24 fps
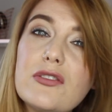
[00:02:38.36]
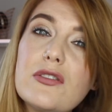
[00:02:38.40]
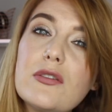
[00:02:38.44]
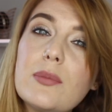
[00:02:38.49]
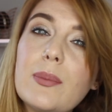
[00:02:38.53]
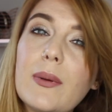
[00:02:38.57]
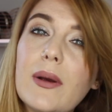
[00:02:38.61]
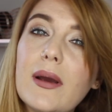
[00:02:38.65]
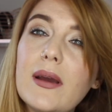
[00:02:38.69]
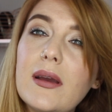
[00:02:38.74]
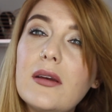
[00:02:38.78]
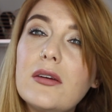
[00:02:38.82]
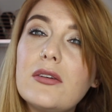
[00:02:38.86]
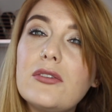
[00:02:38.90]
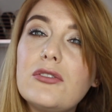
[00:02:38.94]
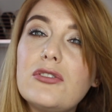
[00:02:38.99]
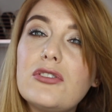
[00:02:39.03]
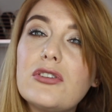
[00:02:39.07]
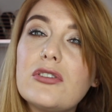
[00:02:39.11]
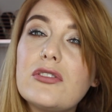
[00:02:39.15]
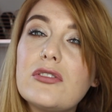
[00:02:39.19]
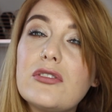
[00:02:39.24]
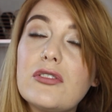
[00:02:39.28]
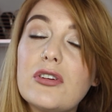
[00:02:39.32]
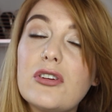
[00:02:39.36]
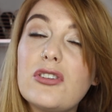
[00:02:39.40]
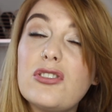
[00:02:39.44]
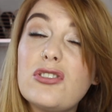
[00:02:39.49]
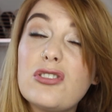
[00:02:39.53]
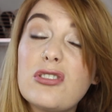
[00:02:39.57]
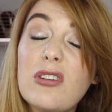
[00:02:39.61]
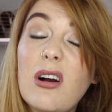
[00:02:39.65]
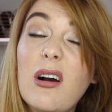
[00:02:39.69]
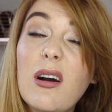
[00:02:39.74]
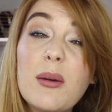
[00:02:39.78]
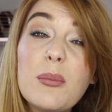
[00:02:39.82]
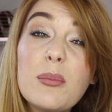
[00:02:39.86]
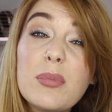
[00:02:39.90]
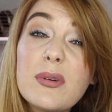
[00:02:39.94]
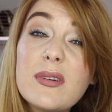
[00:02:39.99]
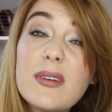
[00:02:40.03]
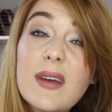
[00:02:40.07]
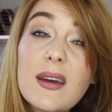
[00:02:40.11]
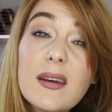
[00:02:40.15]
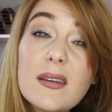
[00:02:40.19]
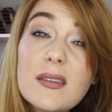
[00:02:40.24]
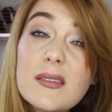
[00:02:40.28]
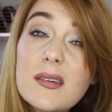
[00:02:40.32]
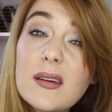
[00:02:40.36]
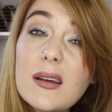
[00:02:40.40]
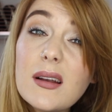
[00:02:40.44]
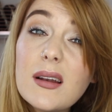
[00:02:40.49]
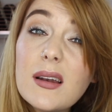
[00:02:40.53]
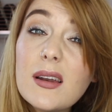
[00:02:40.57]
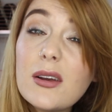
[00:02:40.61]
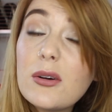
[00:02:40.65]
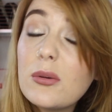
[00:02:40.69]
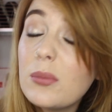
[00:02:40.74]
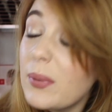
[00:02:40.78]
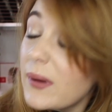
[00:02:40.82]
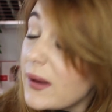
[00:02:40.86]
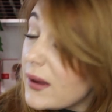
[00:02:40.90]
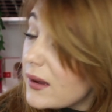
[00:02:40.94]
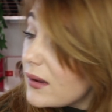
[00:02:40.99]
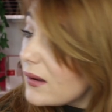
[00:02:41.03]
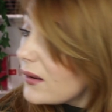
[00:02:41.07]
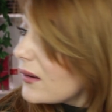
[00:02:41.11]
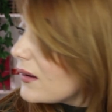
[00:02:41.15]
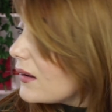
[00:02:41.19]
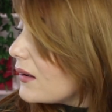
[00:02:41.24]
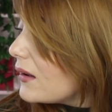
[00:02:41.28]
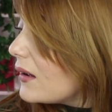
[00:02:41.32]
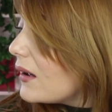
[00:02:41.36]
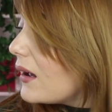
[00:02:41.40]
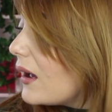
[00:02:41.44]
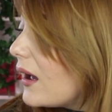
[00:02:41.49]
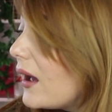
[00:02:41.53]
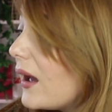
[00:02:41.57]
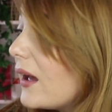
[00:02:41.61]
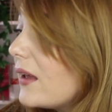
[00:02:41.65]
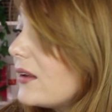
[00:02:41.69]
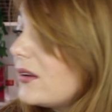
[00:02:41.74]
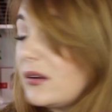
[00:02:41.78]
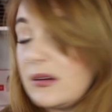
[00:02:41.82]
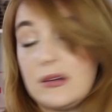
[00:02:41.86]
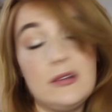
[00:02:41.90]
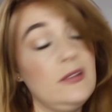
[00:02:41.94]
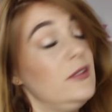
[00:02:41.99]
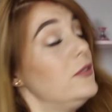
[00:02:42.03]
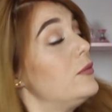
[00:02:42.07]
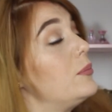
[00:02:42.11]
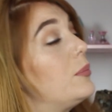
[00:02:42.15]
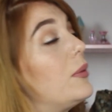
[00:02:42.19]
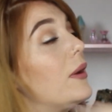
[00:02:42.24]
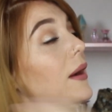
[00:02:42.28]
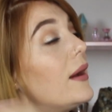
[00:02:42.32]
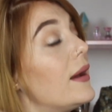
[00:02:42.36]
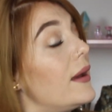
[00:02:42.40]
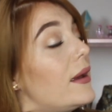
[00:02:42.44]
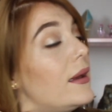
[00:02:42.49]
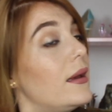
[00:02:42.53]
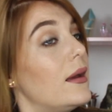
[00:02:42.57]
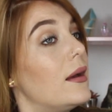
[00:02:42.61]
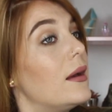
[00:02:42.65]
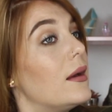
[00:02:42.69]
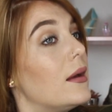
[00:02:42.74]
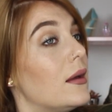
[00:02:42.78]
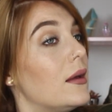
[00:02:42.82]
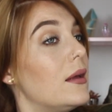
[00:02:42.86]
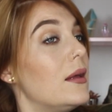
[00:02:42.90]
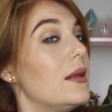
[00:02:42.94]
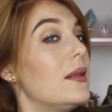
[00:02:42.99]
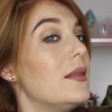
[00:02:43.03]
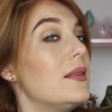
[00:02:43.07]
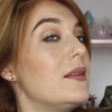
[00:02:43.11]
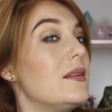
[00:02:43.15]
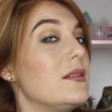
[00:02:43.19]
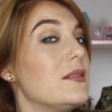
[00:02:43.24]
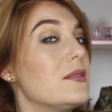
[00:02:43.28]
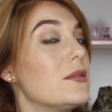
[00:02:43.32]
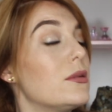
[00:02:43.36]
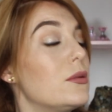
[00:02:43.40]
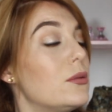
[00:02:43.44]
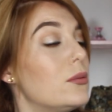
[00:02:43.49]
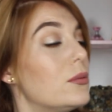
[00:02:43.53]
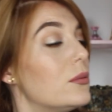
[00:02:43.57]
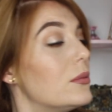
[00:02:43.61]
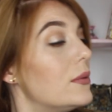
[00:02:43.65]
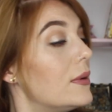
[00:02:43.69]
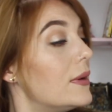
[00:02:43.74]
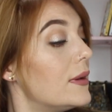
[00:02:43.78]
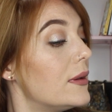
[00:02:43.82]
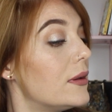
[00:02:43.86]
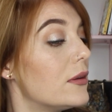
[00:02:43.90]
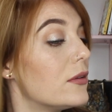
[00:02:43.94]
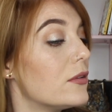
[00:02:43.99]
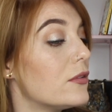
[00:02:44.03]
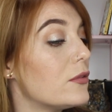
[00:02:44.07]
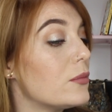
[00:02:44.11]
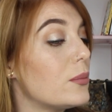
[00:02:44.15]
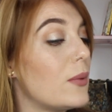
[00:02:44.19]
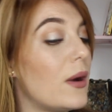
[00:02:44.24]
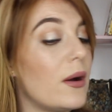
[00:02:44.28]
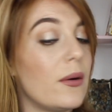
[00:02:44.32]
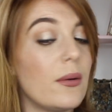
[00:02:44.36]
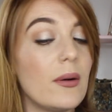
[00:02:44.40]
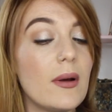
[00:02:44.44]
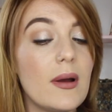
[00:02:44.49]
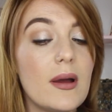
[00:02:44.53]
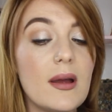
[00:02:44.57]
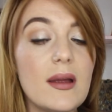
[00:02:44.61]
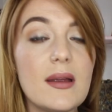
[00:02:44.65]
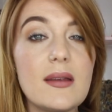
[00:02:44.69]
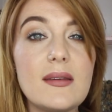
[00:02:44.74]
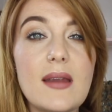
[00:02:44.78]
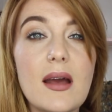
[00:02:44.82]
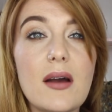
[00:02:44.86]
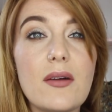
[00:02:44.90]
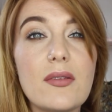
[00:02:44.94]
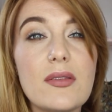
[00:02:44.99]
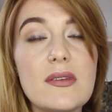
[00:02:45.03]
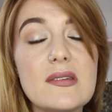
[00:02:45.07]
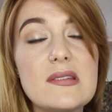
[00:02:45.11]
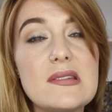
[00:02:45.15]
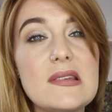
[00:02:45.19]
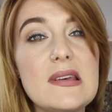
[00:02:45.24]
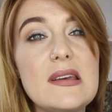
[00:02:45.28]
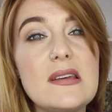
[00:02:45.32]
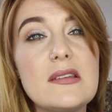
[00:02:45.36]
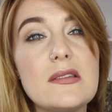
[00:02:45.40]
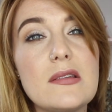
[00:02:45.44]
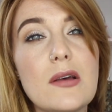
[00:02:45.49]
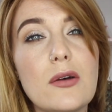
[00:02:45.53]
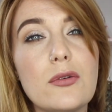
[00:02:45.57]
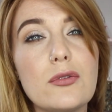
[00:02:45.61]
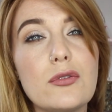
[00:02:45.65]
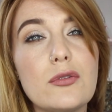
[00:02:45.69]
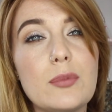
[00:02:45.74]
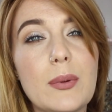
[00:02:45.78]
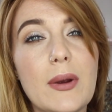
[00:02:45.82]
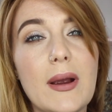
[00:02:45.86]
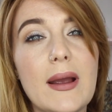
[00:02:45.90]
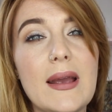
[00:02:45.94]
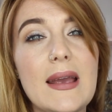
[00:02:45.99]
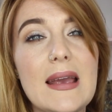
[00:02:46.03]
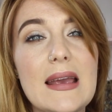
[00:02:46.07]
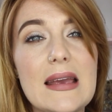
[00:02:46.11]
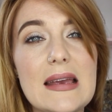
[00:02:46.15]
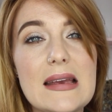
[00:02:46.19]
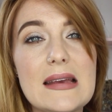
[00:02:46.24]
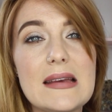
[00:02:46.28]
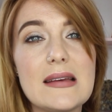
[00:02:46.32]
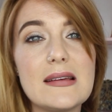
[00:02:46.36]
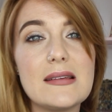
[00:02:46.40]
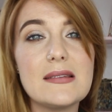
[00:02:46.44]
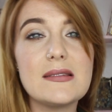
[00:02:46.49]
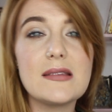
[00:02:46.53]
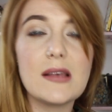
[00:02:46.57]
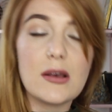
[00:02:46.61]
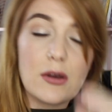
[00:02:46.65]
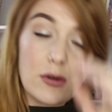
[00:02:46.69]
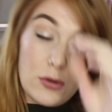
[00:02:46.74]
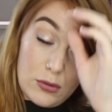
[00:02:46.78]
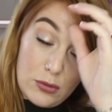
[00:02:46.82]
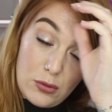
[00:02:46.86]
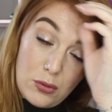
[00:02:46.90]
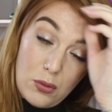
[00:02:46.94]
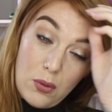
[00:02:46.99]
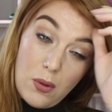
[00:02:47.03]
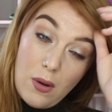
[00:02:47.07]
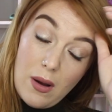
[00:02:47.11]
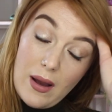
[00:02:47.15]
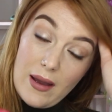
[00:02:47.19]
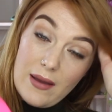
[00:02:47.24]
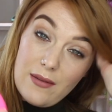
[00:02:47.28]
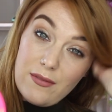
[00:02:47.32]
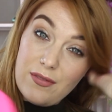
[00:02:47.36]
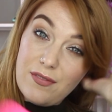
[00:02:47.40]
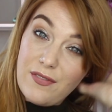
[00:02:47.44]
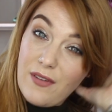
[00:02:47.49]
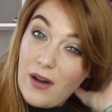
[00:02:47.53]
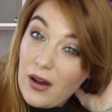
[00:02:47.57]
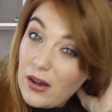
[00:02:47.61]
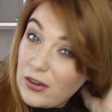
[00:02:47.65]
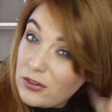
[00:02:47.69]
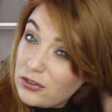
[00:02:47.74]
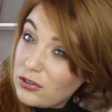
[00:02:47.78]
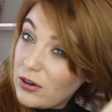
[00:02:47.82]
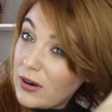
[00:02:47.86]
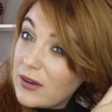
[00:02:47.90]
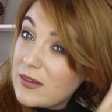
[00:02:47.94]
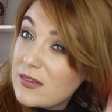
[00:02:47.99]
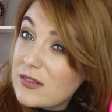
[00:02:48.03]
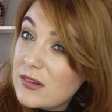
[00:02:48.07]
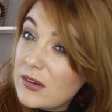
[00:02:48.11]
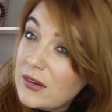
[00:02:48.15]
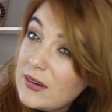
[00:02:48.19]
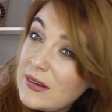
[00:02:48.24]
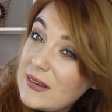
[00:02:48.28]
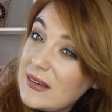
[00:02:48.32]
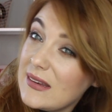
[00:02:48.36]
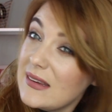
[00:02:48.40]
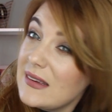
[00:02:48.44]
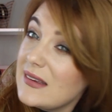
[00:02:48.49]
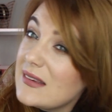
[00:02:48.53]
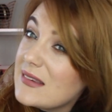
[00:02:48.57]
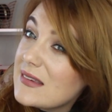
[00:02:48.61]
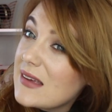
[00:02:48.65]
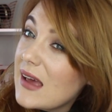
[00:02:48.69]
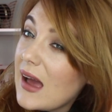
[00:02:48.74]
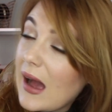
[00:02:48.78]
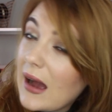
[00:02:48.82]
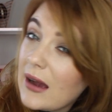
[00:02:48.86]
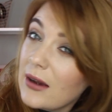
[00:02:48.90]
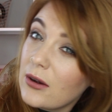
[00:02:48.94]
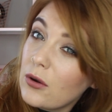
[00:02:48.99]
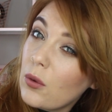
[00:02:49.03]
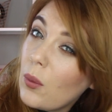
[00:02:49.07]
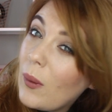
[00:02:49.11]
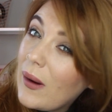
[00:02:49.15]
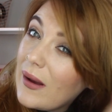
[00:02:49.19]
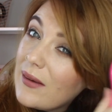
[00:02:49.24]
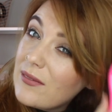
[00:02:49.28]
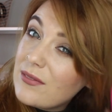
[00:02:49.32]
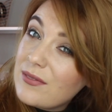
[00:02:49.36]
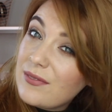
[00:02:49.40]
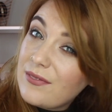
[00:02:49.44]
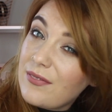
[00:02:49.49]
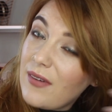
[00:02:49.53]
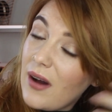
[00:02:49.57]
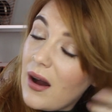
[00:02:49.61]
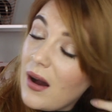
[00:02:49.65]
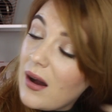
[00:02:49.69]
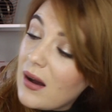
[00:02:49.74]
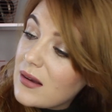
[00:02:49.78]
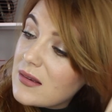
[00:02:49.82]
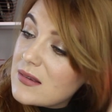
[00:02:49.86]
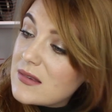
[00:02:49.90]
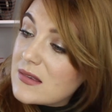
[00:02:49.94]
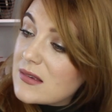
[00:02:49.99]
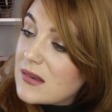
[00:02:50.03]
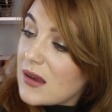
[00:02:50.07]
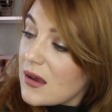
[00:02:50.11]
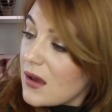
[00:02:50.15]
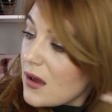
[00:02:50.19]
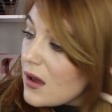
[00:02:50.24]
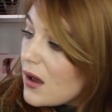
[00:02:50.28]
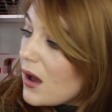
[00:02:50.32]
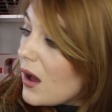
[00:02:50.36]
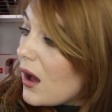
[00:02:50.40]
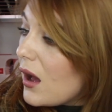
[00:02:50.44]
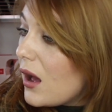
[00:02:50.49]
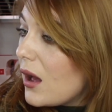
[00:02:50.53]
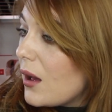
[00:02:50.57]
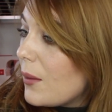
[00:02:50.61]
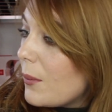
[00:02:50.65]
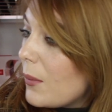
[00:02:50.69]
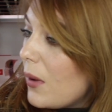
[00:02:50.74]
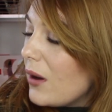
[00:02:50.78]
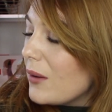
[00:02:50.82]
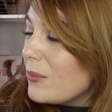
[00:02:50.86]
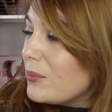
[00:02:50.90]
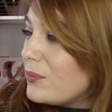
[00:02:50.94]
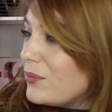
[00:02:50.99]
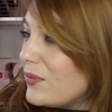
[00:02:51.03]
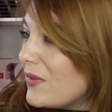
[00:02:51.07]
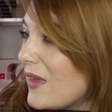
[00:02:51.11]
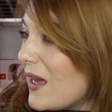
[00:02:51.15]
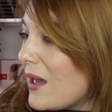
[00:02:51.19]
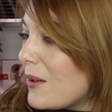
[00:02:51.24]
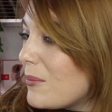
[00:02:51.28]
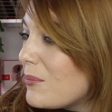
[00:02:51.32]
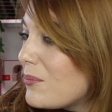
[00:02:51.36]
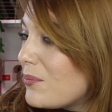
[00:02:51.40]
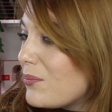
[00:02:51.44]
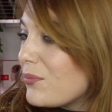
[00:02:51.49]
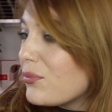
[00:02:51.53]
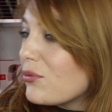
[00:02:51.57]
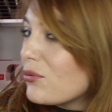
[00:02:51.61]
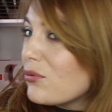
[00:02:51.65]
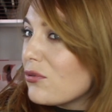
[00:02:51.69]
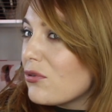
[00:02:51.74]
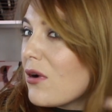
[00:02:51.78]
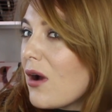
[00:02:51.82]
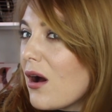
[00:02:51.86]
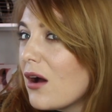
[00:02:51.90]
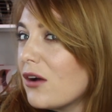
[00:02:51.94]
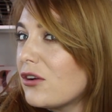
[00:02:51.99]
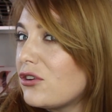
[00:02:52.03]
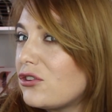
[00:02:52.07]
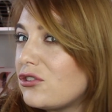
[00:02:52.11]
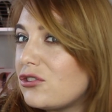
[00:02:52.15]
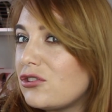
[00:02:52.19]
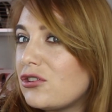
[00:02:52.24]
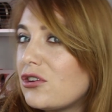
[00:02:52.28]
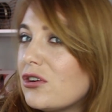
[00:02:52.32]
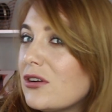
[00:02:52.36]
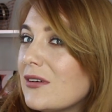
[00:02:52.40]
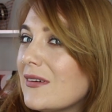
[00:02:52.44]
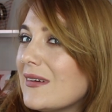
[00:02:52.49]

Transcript: spray just to try and protect it a little bit, and I spray this all in as well. Now the sea salt spray is quite fast drying, so you need to act quite fast. I then brush